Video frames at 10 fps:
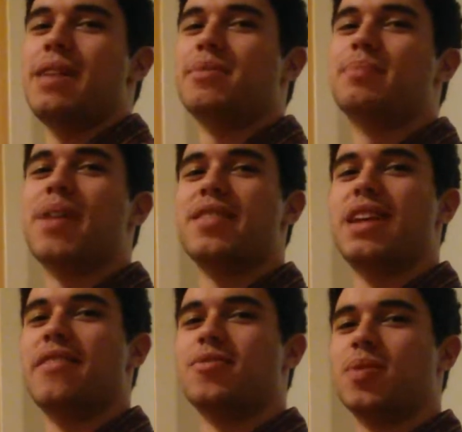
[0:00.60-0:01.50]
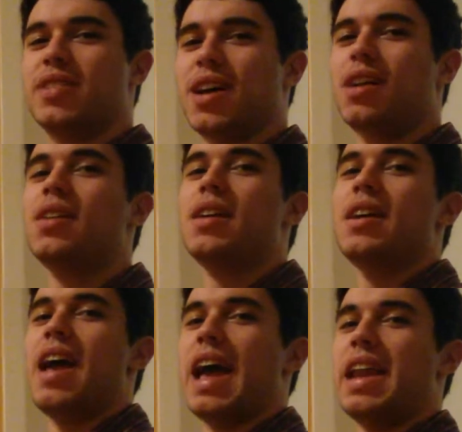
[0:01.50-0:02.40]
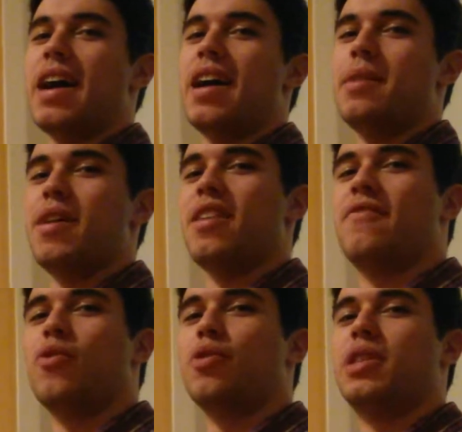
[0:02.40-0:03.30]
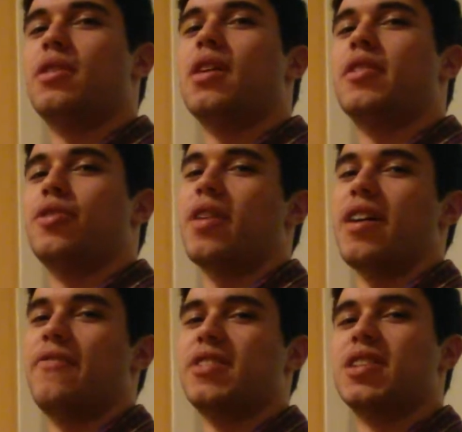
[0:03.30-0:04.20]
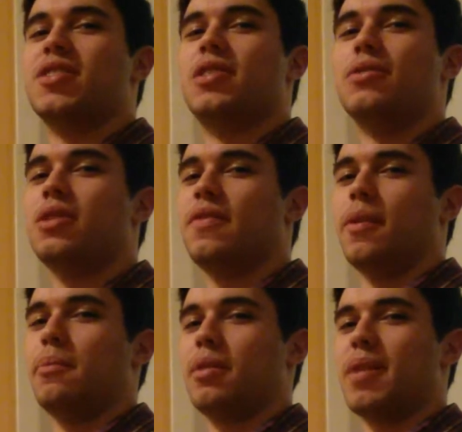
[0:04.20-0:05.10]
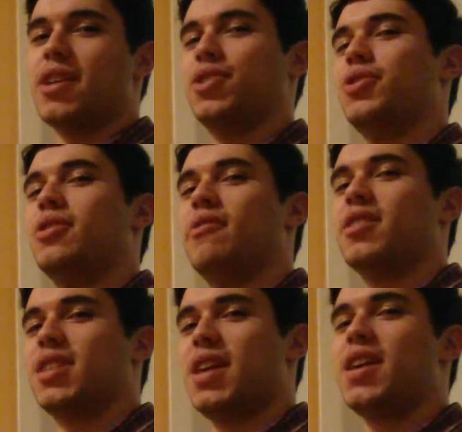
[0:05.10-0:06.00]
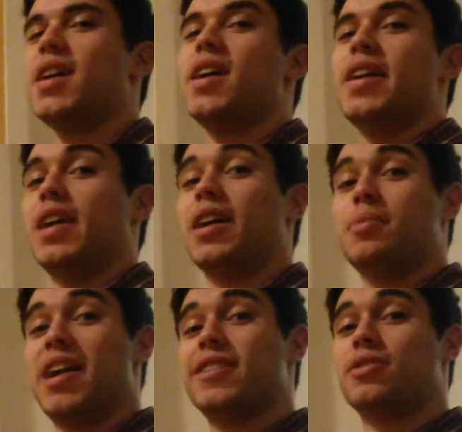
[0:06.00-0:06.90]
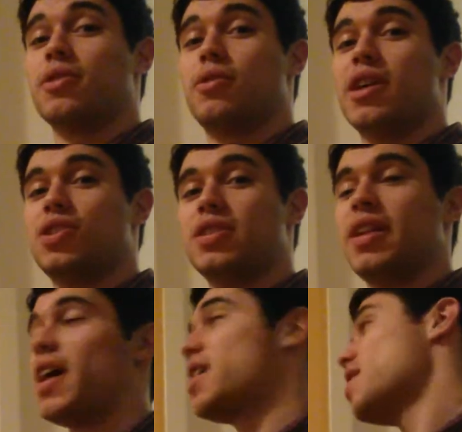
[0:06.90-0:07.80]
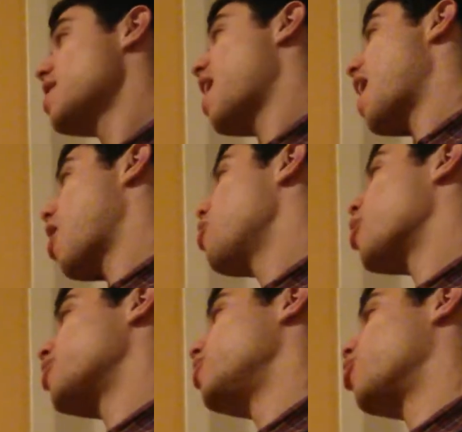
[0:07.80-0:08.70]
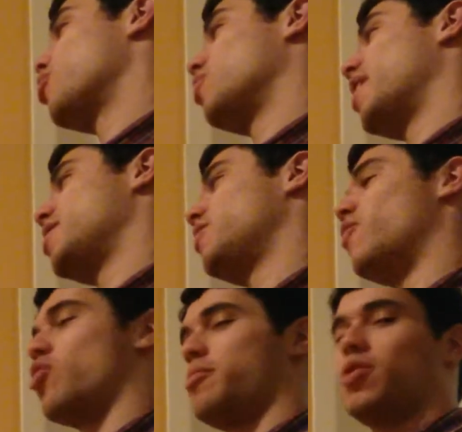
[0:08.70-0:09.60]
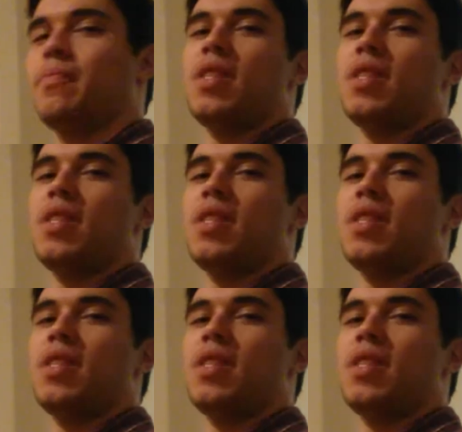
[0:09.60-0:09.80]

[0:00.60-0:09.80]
My name is Ben Davis-Purcell, and I'm a fourth-year undergrad physics student from McMaster University. And I'm going to be answering the question today, how are the northern lights formed?